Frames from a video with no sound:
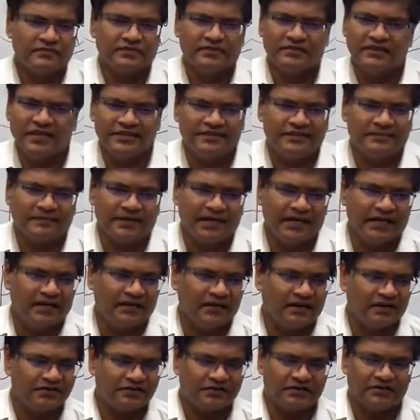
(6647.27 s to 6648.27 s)
They simply did
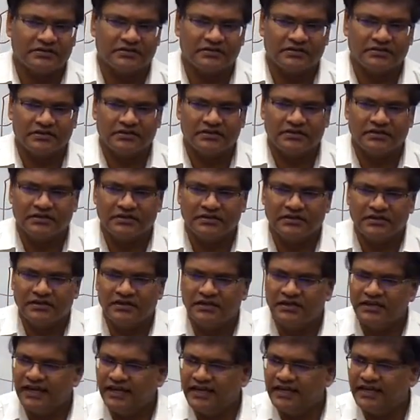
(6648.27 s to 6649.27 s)
not show
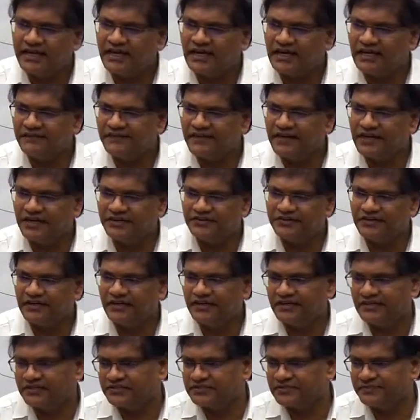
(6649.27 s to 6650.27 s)
any kind of interest in
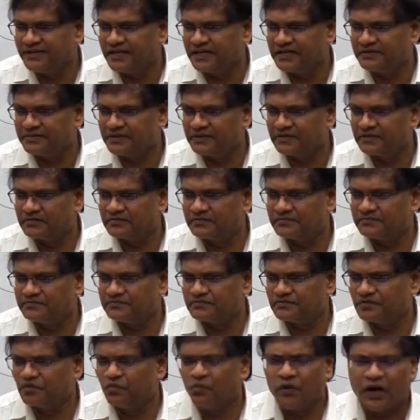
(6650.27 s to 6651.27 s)
disaster management.
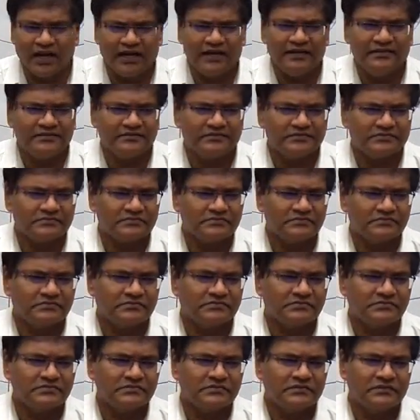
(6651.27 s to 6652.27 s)
Why?
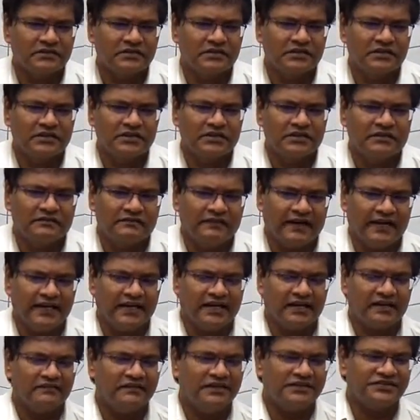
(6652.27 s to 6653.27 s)
Why none
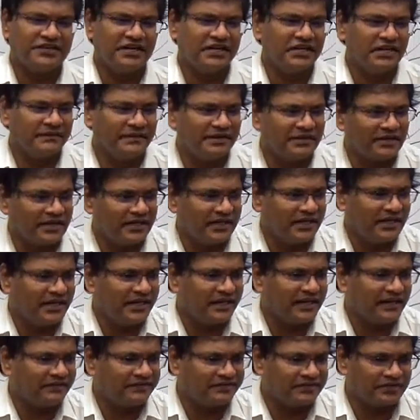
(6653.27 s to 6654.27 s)
of the state governments really
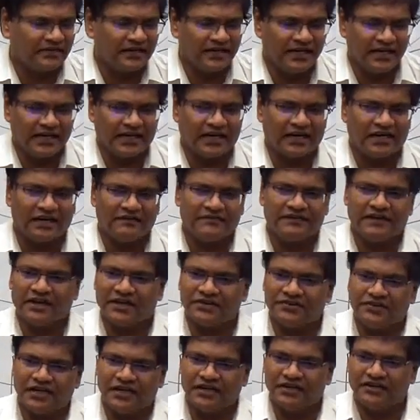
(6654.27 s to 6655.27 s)
have shown any kind of
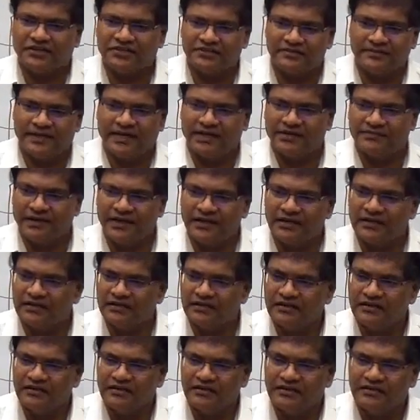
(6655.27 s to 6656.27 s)
interest in disaster management?
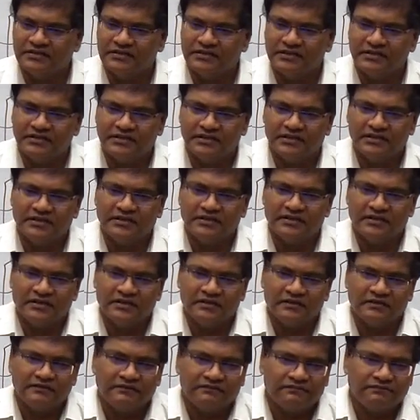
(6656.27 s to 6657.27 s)

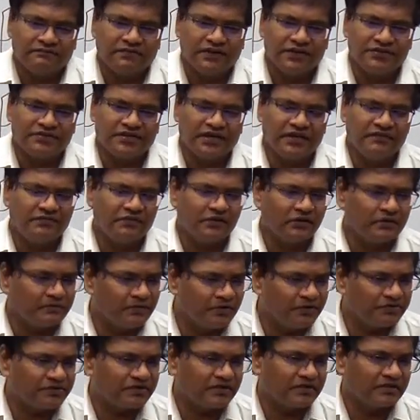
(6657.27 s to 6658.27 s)
First and
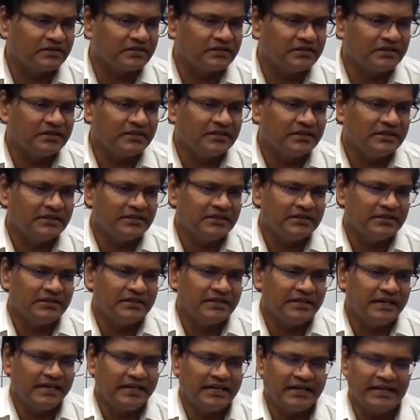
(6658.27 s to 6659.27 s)
foremost,
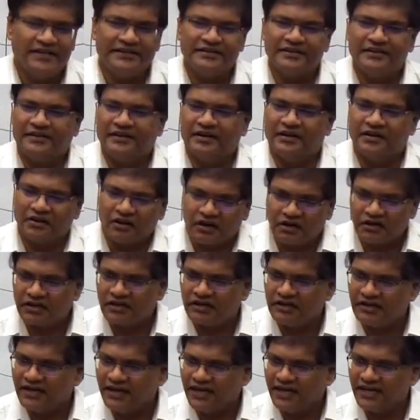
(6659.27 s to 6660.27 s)
it is not
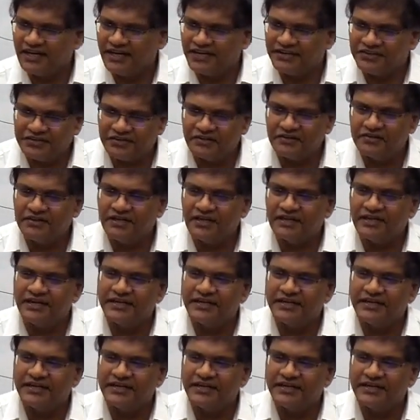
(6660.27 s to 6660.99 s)
an issue that